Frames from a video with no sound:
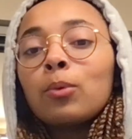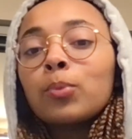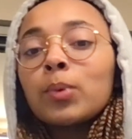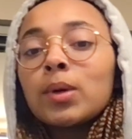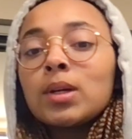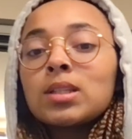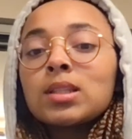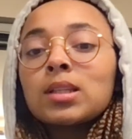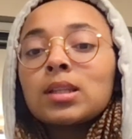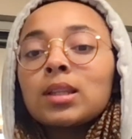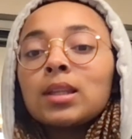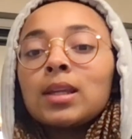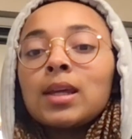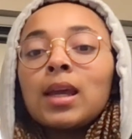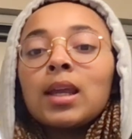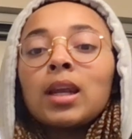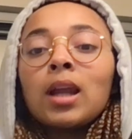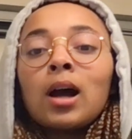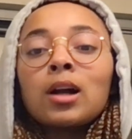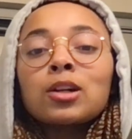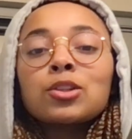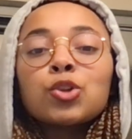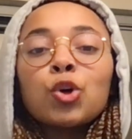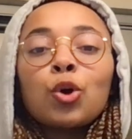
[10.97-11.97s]
recently in
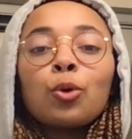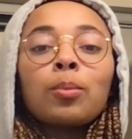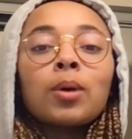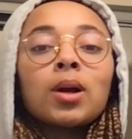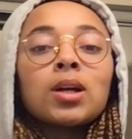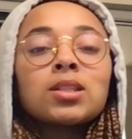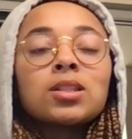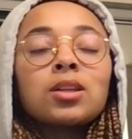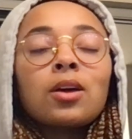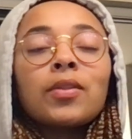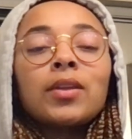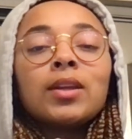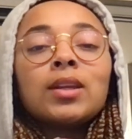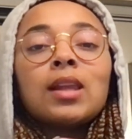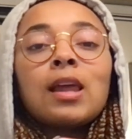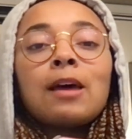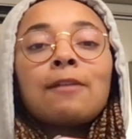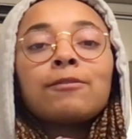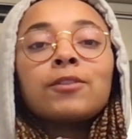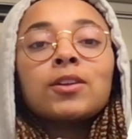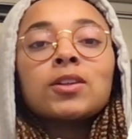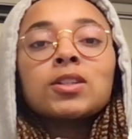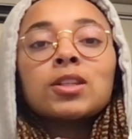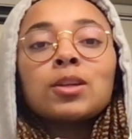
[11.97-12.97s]
October, I saw that
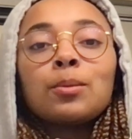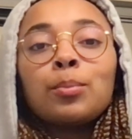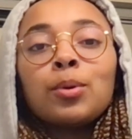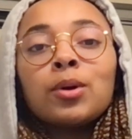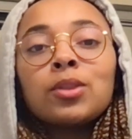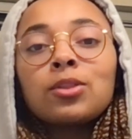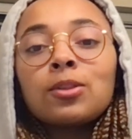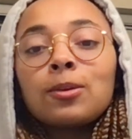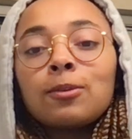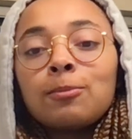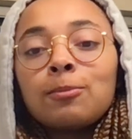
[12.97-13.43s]
Netflix had put the